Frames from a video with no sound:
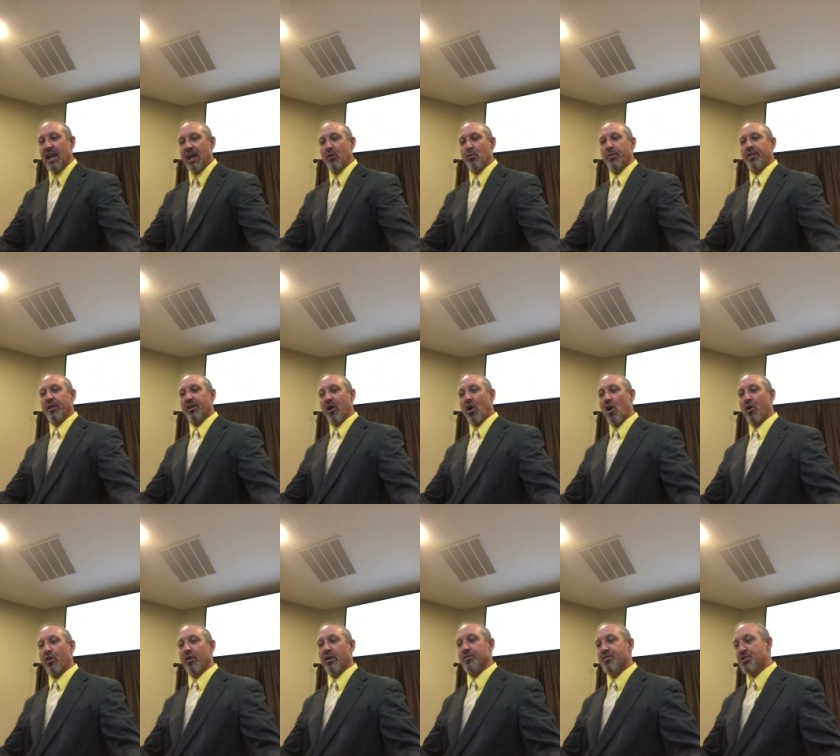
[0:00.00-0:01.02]
And when the
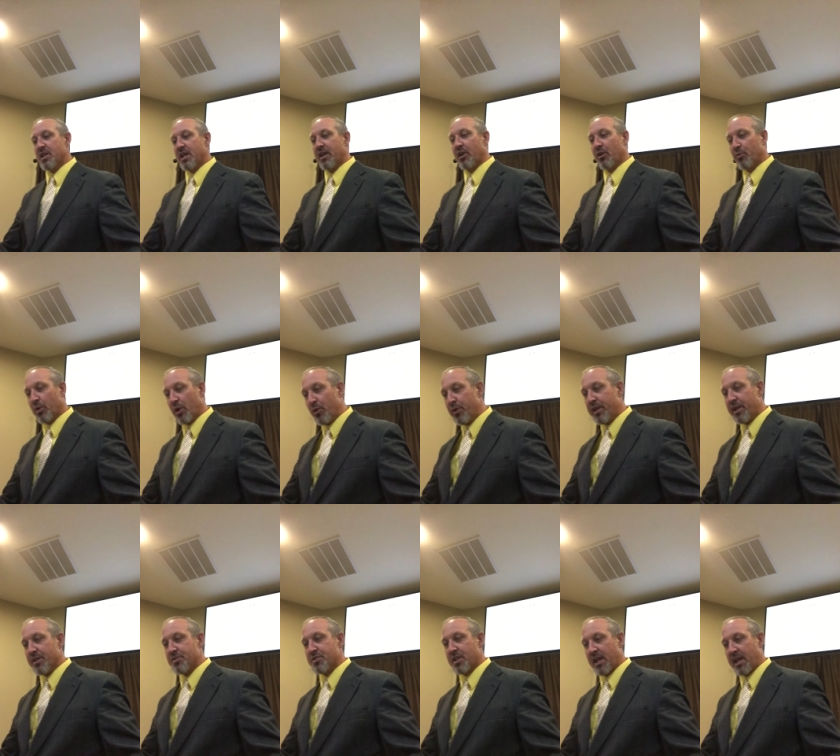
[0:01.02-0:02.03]
daughter of said
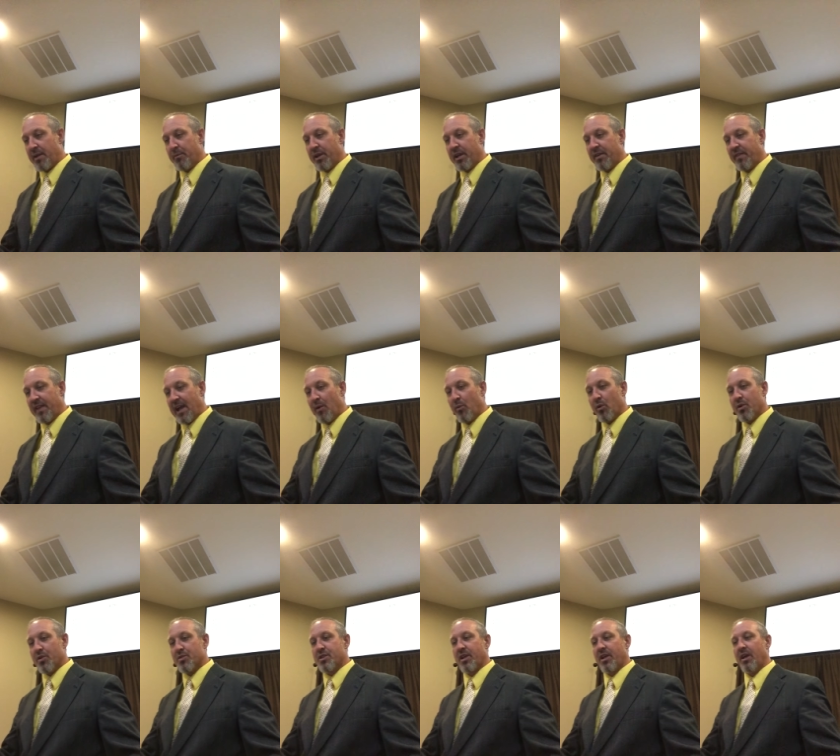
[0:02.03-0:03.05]
Herodias came in, that
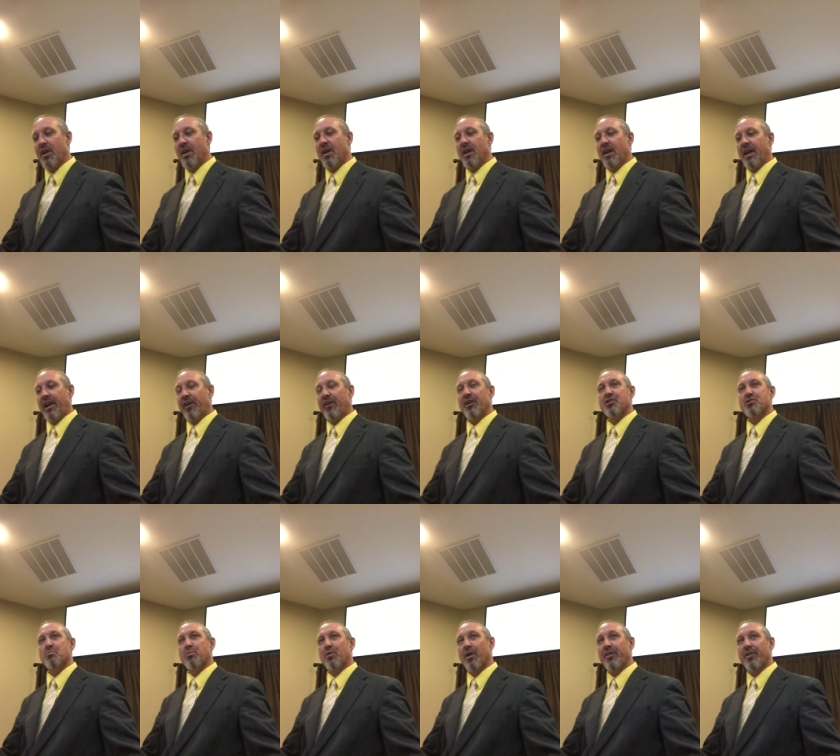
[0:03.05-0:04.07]
was
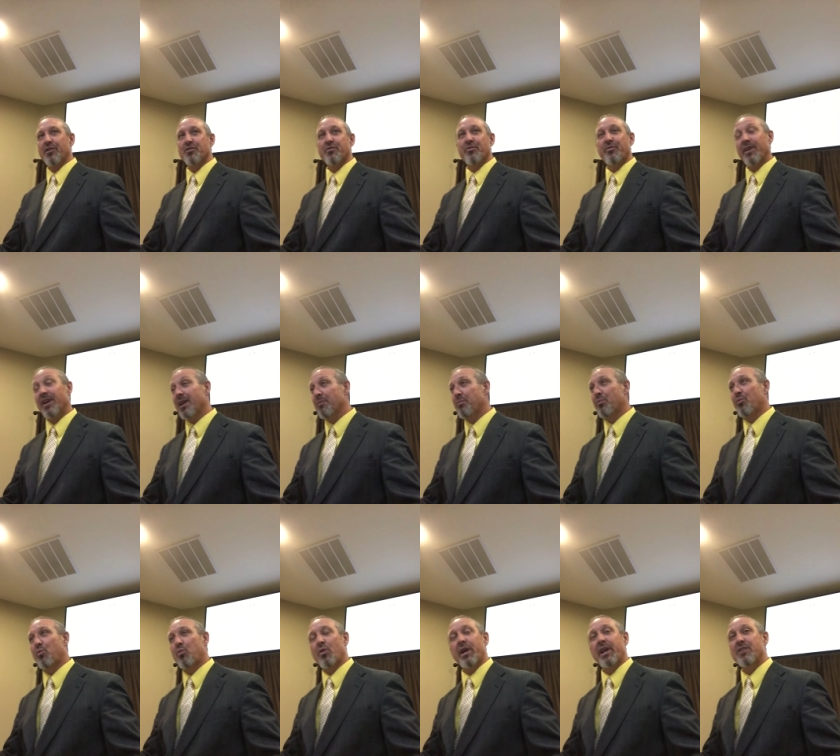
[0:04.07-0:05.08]
Herod's brother's
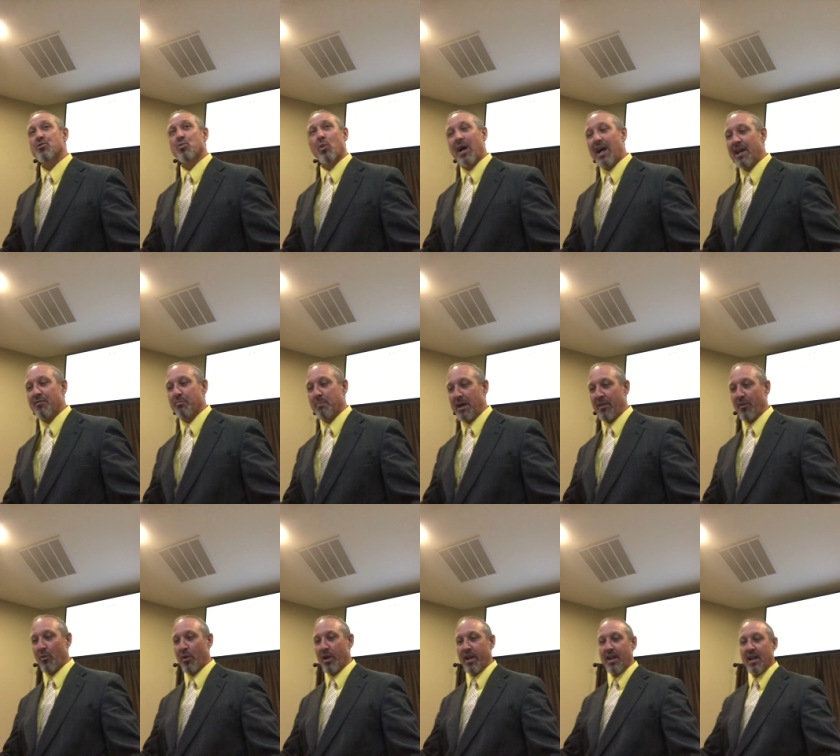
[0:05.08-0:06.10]
Philip, his wife, by
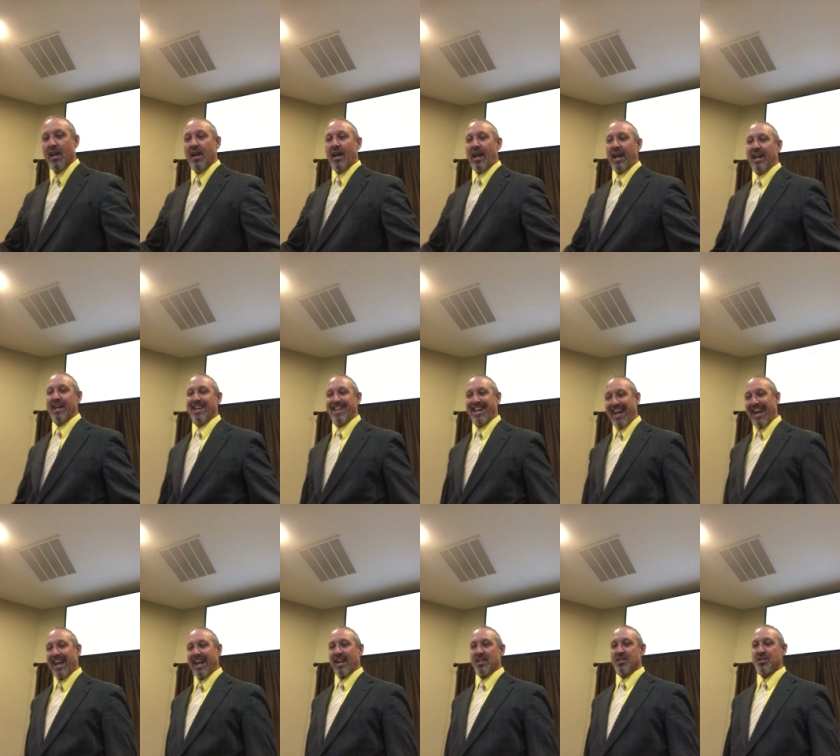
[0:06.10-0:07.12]
the way, and
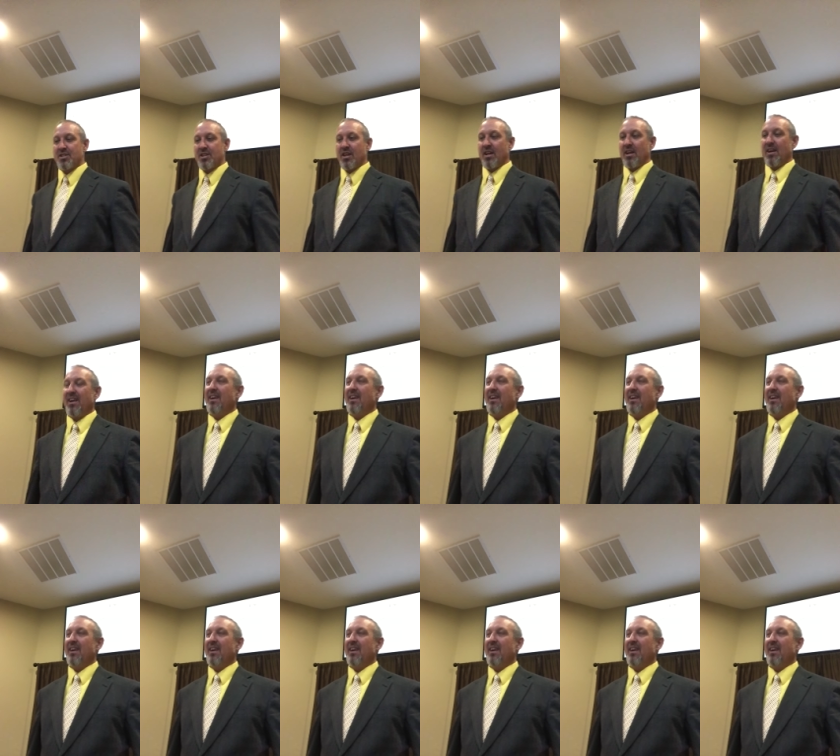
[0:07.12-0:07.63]
danced.